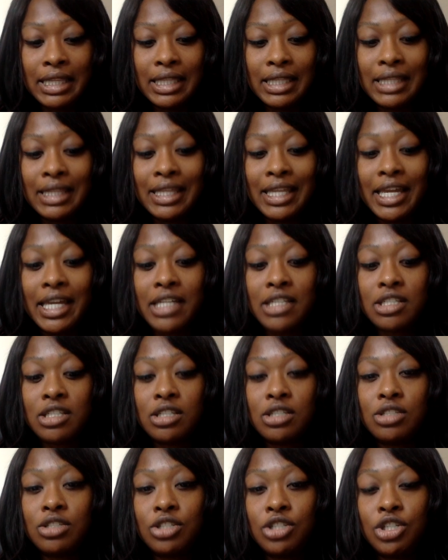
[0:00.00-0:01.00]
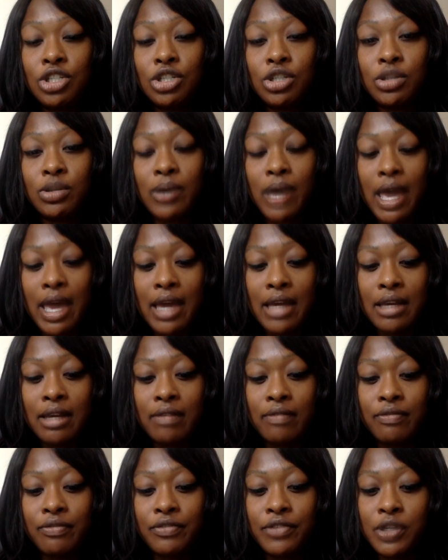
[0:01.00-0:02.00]
linked to and
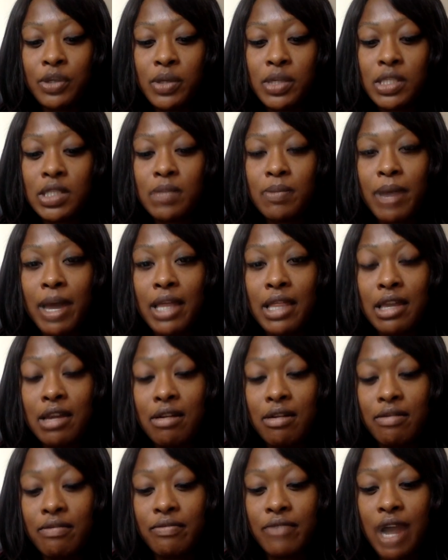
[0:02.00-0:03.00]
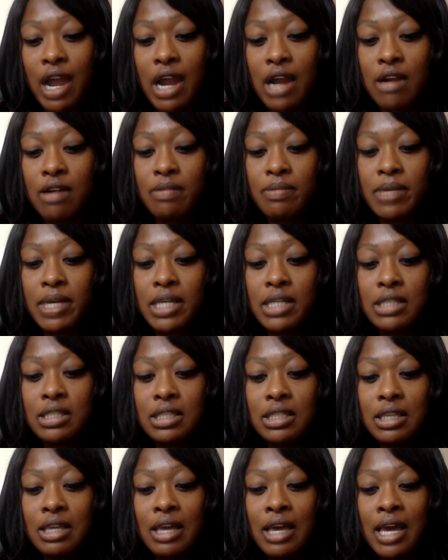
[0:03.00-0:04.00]
influenced by their
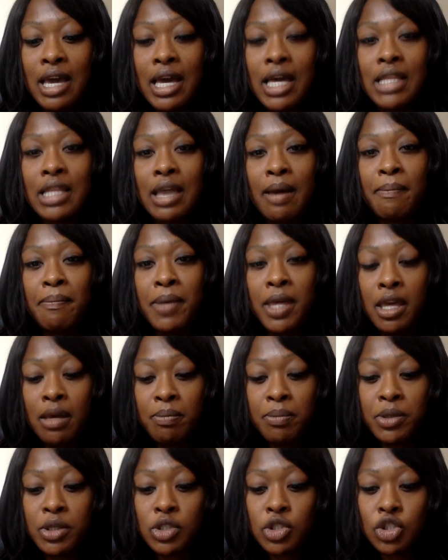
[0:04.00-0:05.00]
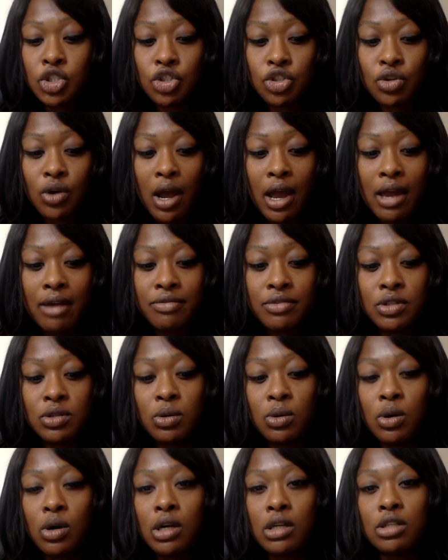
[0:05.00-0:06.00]
environments, and that people strive
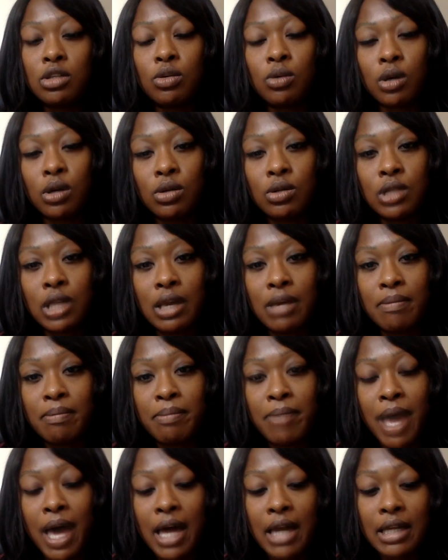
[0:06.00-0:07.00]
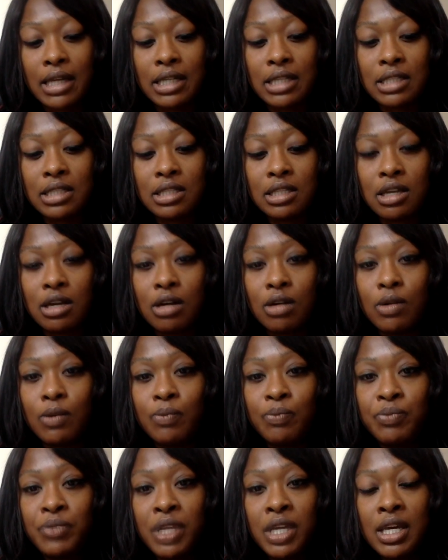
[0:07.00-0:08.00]
toward growth and balance. So
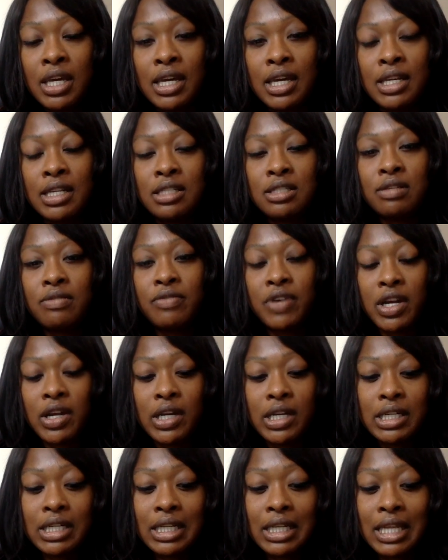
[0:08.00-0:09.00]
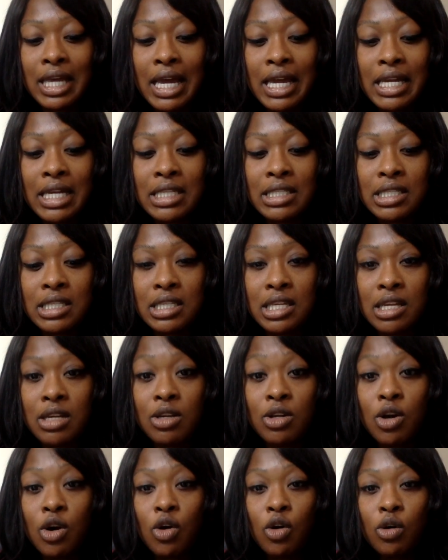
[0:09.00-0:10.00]
it is a very
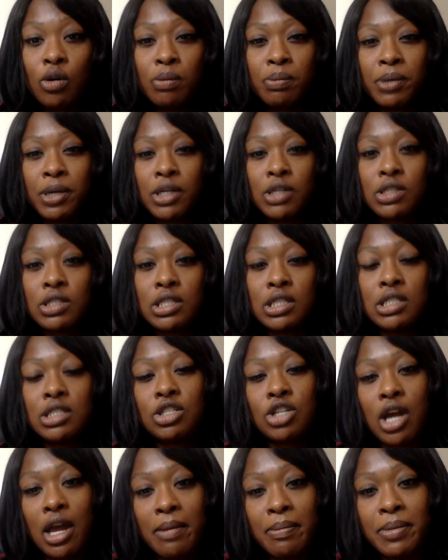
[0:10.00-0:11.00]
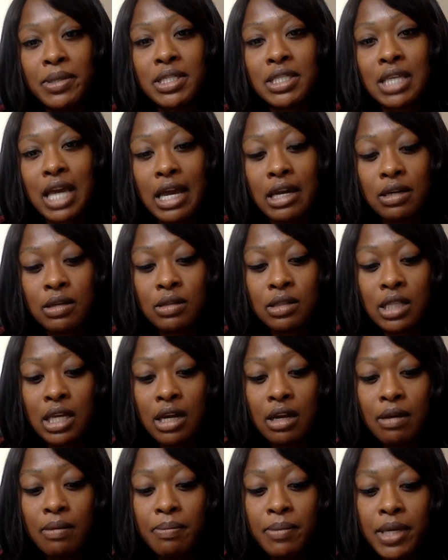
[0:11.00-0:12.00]
client-centered, whole person type of
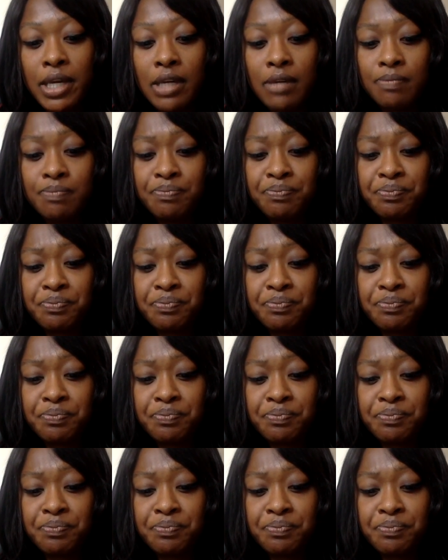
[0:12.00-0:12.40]
psychotherapy.